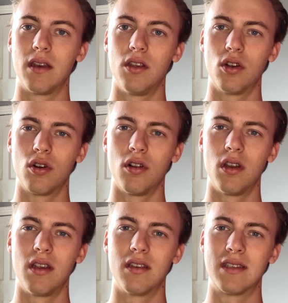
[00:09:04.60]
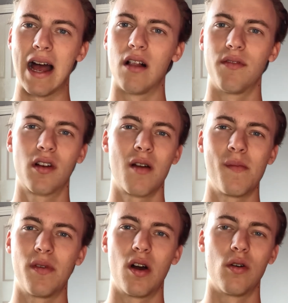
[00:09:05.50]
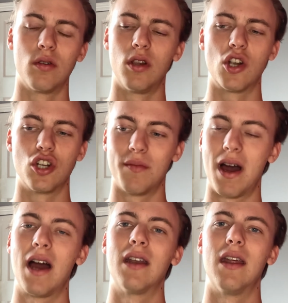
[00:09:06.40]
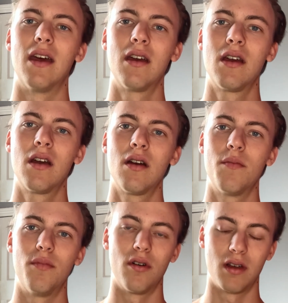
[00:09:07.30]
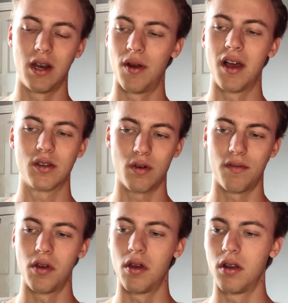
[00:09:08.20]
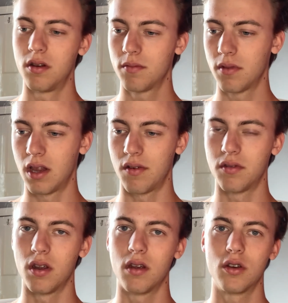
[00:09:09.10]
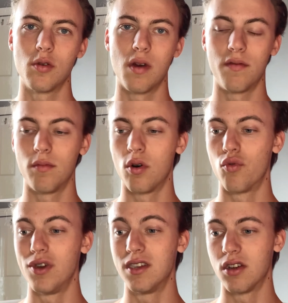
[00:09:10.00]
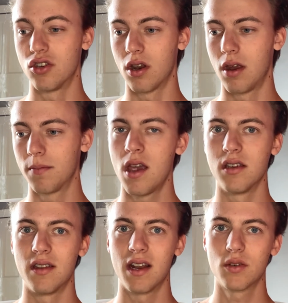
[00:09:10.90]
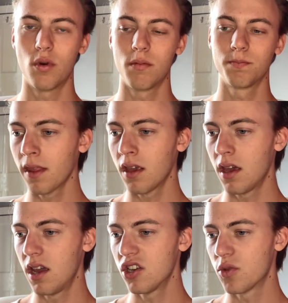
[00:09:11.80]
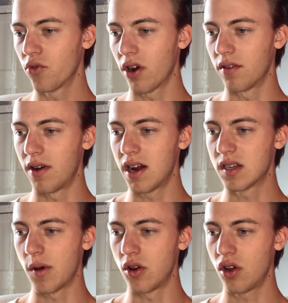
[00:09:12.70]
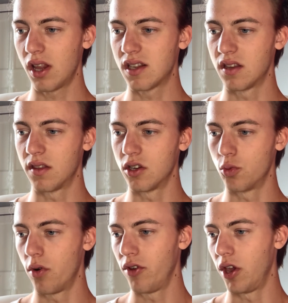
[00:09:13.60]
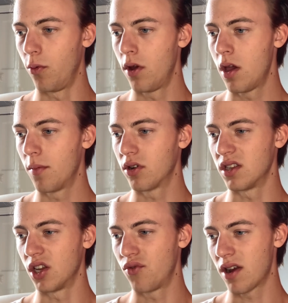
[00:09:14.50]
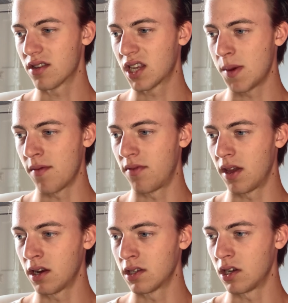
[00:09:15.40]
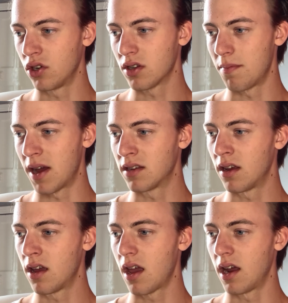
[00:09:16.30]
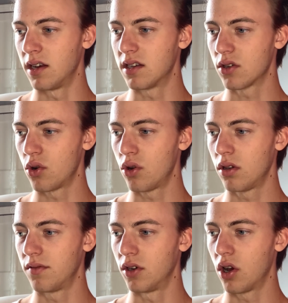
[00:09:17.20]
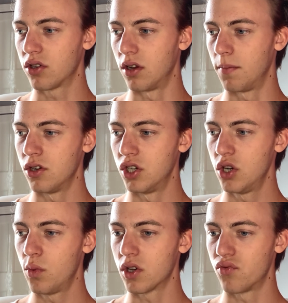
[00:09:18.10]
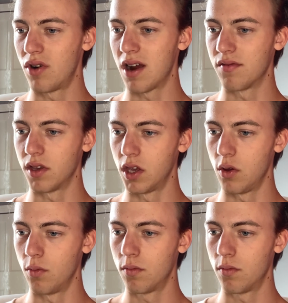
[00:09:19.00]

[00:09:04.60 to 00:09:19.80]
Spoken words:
you're calling it yourself. I can't remember the whole logic behind it, but anyway, that's what I've heard. I'll have to do a bit of more research on it. Here's the next one. Here's some great advice about not letting things worry you, because in the grand scheme of things, it doesn't matter, and it's all forgotten. Do what's right for you.